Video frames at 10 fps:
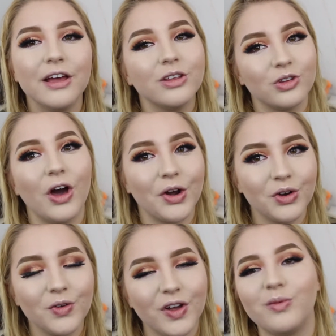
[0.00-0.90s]
So I don't
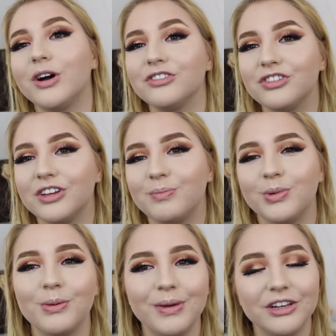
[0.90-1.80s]
know if y'all watched it,
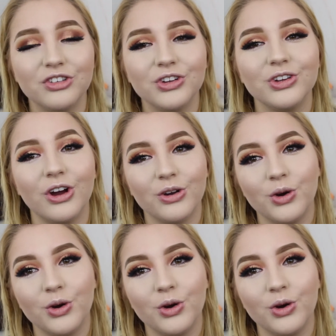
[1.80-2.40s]
but make sure y'all